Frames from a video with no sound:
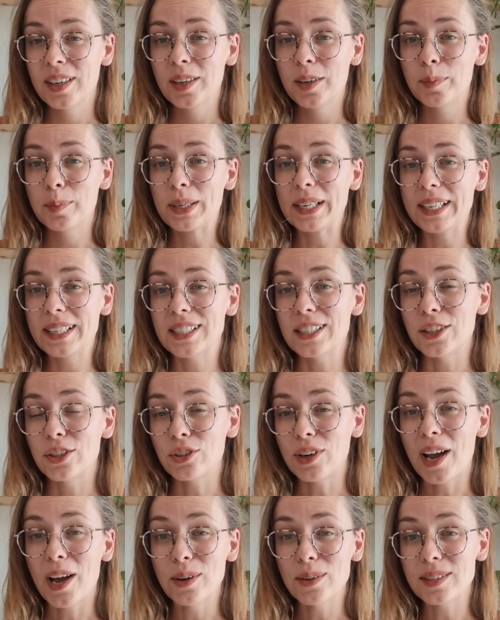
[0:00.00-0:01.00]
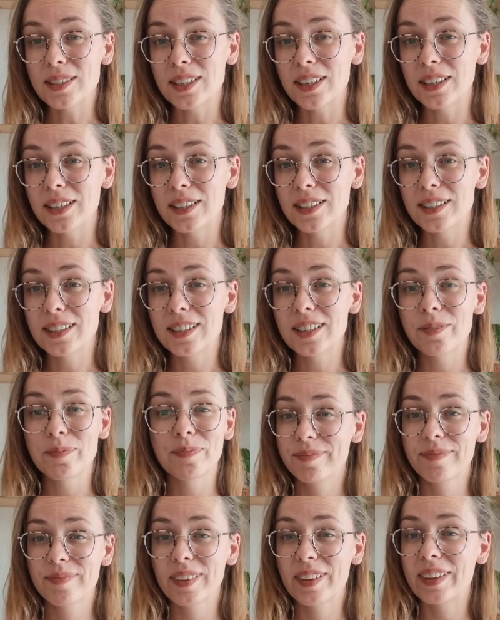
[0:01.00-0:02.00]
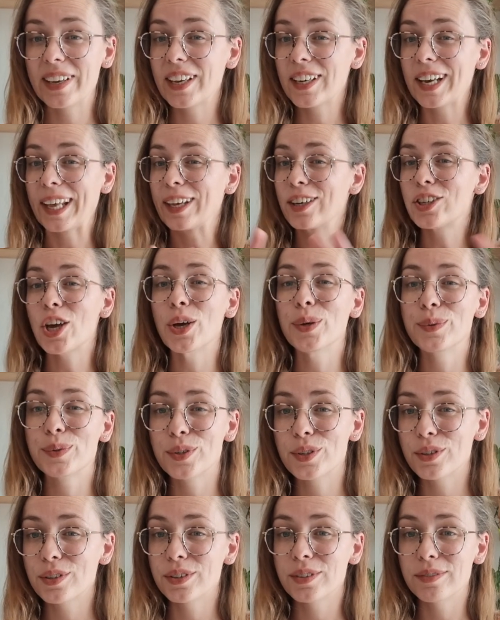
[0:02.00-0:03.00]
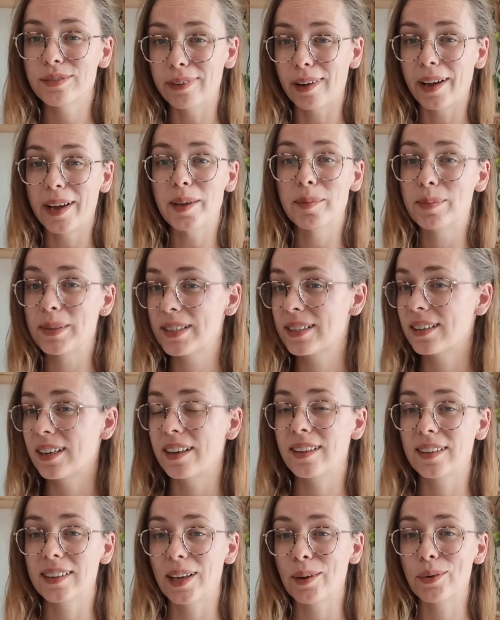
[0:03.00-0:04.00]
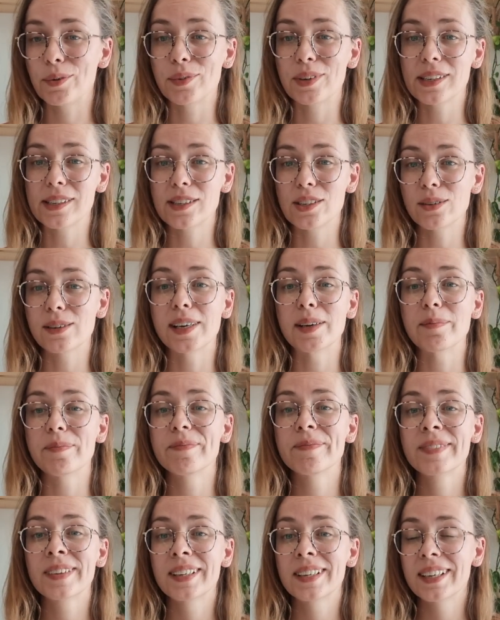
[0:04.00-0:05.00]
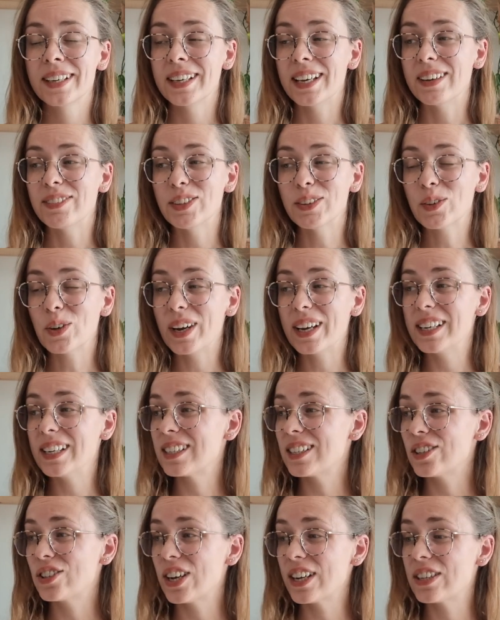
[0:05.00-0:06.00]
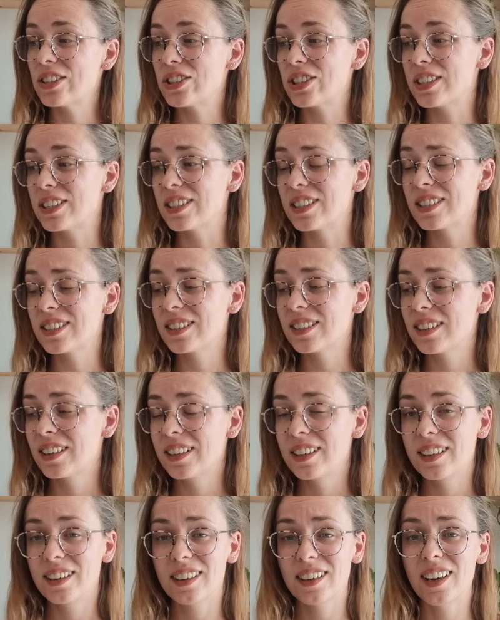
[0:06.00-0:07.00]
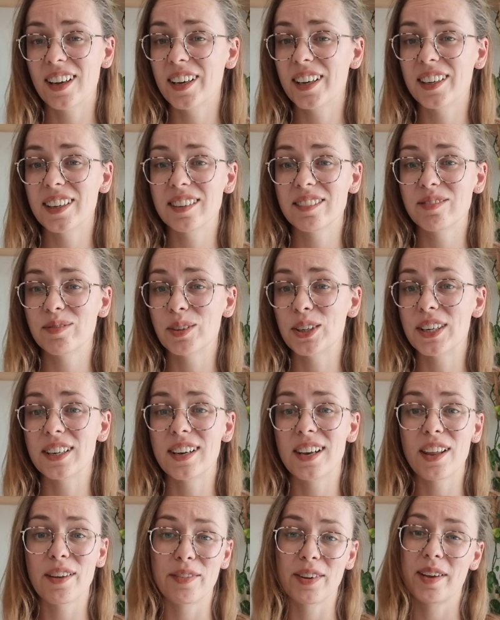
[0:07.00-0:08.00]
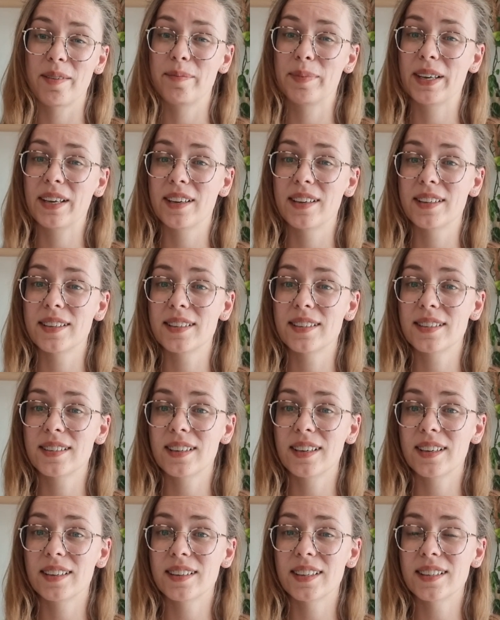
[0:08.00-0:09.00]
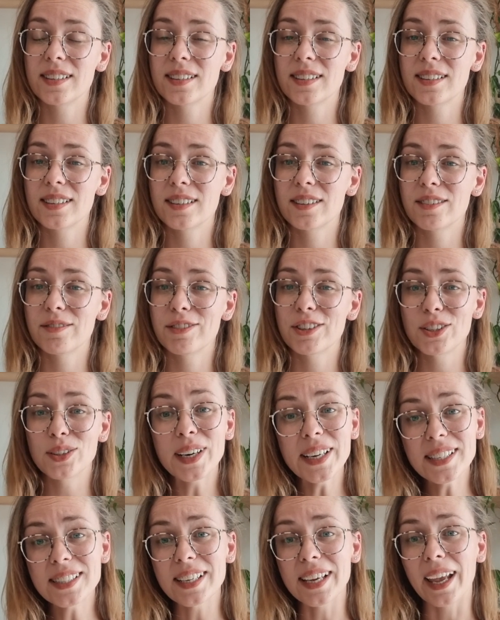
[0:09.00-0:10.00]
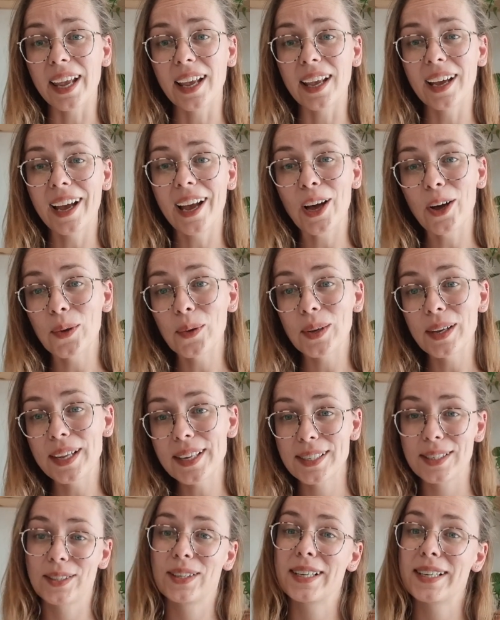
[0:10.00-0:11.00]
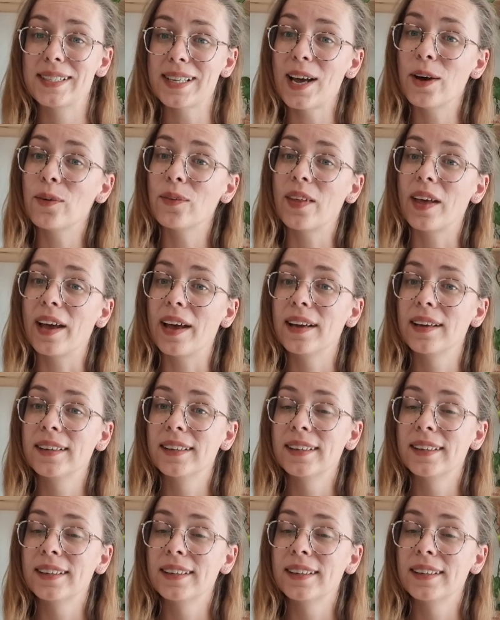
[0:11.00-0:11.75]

pleated trousers, think like toast vibes. I think that would really suit him. If you've got any suggestions, I would love it, because it's frustrating how little is out there,